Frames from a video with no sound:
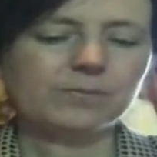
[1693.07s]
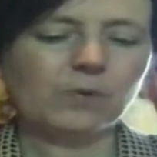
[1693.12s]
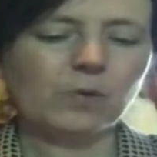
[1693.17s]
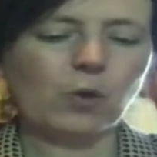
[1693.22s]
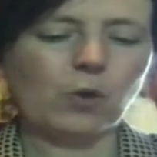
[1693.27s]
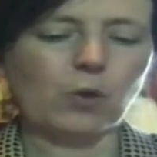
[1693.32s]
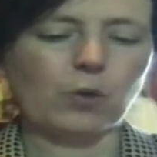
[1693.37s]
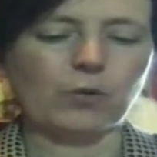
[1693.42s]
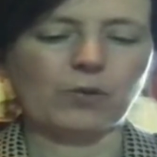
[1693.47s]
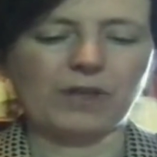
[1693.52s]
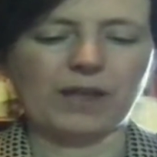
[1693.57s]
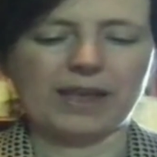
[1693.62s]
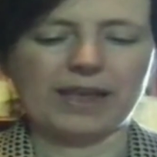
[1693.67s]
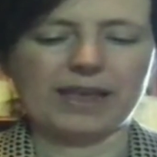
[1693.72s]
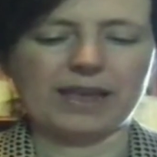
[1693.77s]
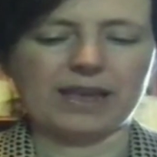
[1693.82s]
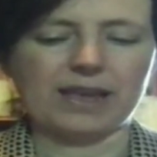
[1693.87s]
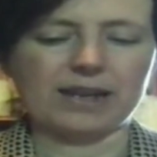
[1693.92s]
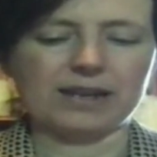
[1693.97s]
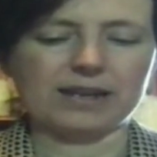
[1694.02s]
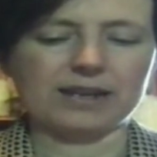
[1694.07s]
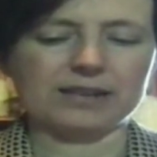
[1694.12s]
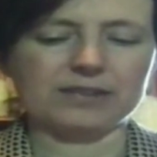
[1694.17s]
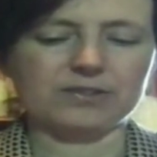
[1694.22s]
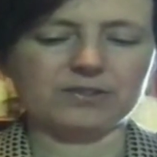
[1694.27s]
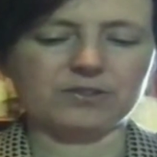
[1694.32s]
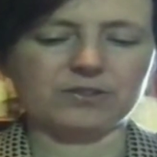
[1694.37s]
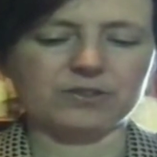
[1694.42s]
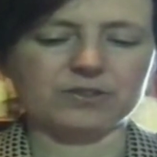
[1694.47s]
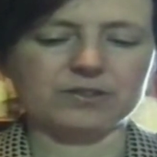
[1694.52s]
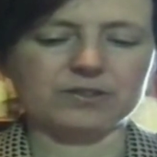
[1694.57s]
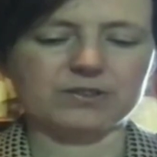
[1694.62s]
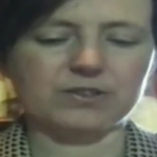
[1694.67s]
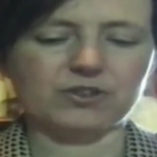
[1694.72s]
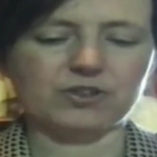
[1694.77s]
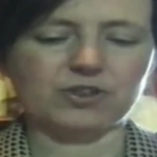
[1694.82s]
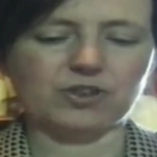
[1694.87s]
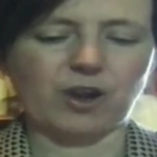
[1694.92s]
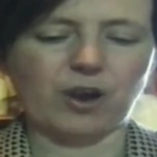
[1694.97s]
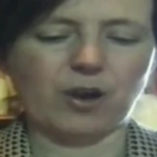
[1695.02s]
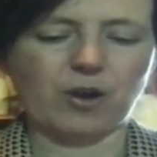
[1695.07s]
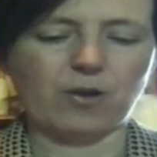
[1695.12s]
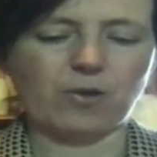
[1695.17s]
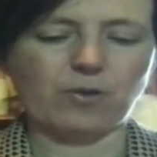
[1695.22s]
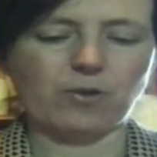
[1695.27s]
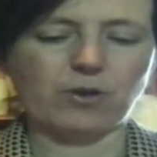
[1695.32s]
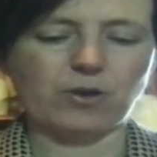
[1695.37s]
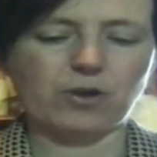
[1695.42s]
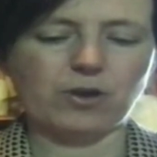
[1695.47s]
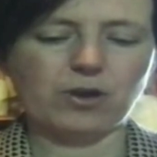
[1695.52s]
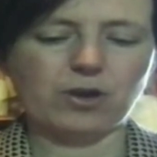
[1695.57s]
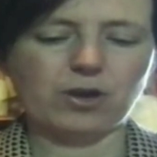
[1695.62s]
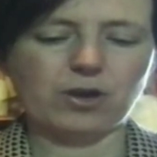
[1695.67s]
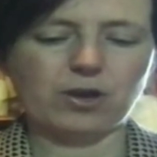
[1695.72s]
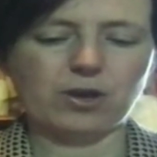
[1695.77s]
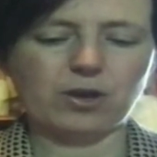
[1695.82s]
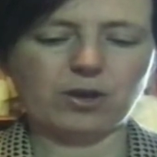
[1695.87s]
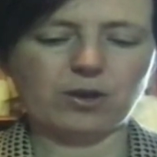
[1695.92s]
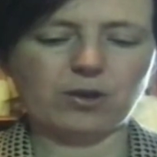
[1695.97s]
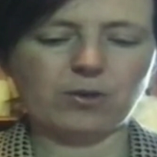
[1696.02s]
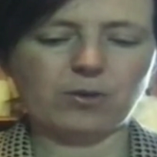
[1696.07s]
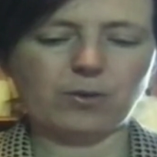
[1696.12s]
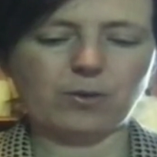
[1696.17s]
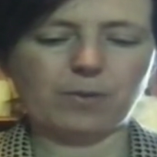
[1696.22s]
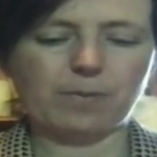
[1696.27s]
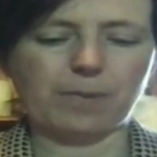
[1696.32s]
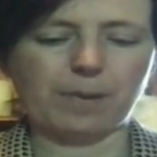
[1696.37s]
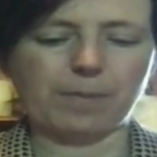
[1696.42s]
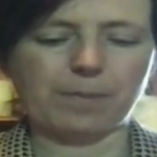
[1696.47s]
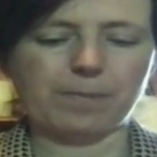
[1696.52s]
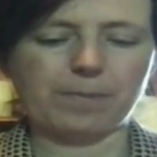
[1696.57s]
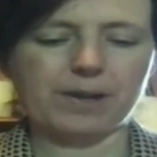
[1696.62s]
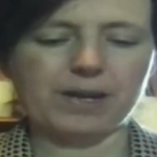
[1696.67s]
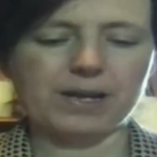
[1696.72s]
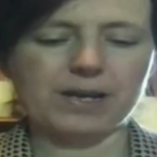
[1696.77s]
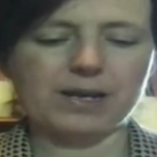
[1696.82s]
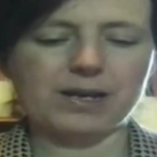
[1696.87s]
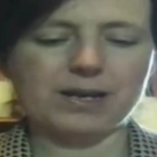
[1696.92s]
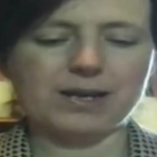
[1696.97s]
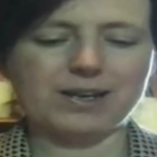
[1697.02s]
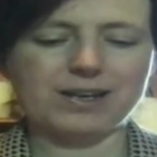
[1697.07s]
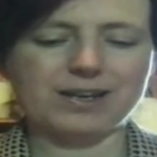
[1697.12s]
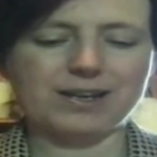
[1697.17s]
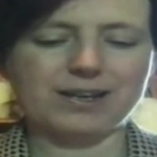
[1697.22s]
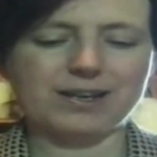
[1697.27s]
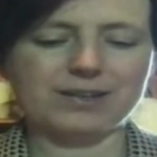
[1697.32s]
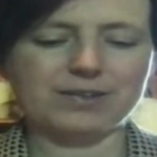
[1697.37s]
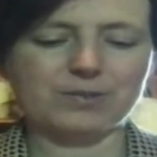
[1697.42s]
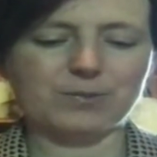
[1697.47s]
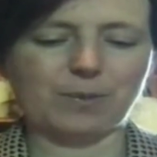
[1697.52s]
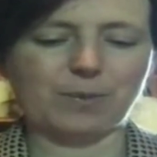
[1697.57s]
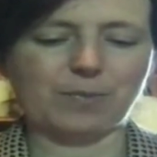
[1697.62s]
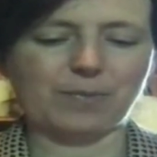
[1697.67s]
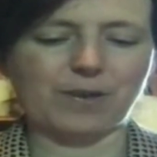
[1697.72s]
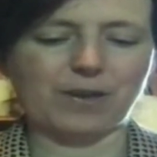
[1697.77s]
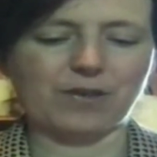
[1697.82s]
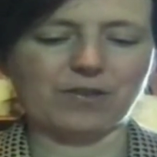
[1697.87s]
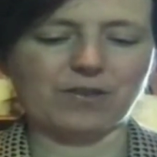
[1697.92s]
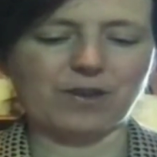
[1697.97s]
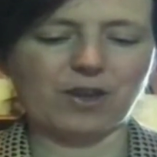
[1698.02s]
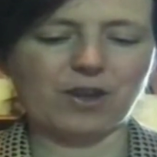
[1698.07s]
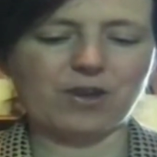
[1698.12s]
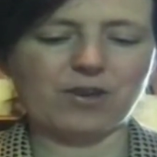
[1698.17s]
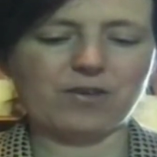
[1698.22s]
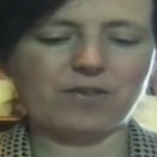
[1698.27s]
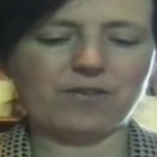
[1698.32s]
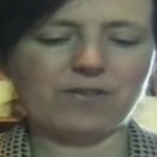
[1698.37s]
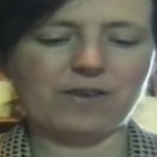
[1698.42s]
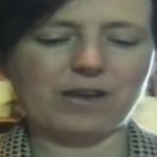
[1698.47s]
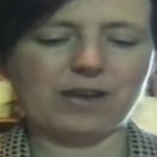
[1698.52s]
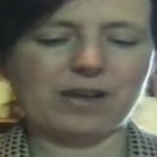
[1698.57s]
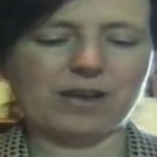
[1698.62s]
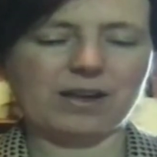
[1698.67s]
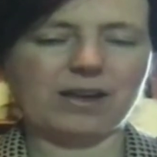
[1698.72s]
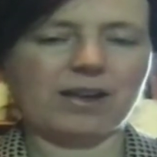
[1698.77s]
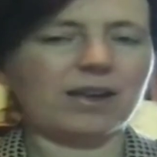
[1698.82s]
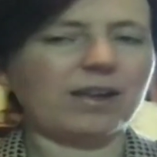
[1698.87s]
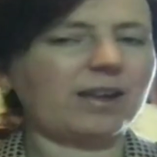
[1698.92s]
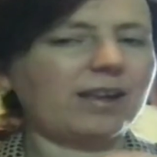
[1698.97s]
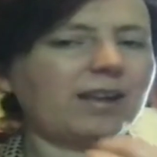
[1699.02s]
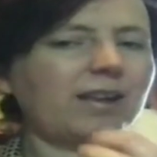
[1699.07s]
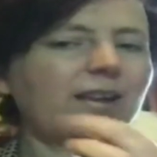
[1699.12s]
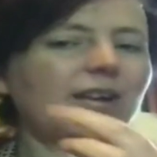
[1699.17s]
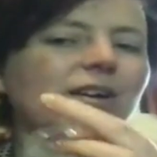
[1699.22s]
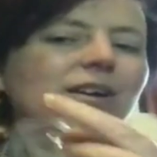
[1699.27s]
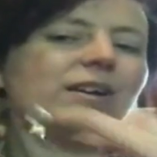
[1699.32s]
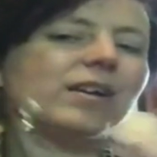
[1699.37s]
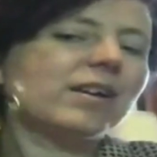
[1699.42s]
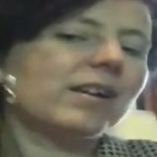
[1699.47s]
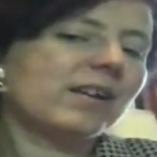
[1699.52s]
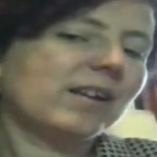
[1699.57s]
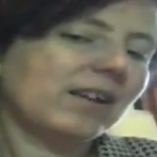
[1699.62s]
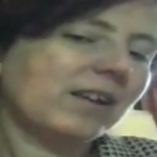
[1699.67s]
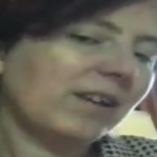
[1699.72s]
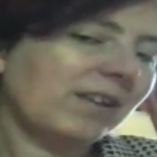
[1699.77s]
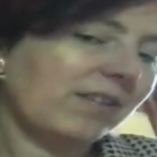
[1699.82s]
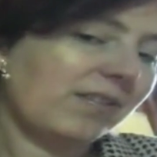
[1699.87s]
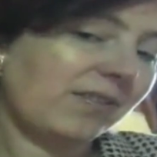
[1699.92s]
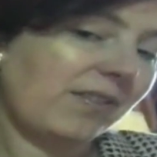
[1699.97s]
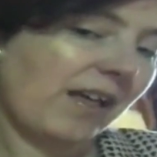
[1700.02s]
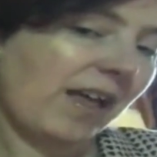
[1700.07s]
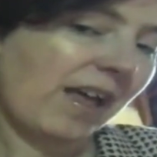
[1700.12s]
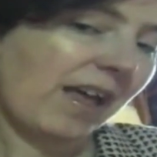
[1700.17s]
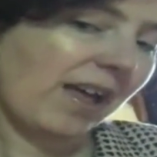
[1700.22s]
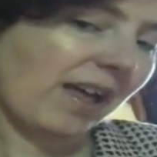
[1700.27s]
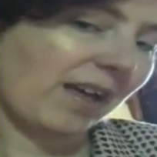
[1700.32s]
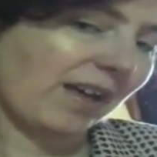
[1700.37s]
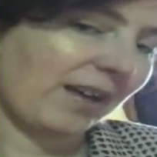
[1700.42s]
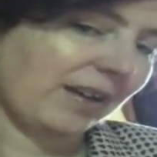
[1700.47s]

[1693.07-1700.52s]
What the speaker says: other ear. Let's just show you. Ba-ba. Swap those over. There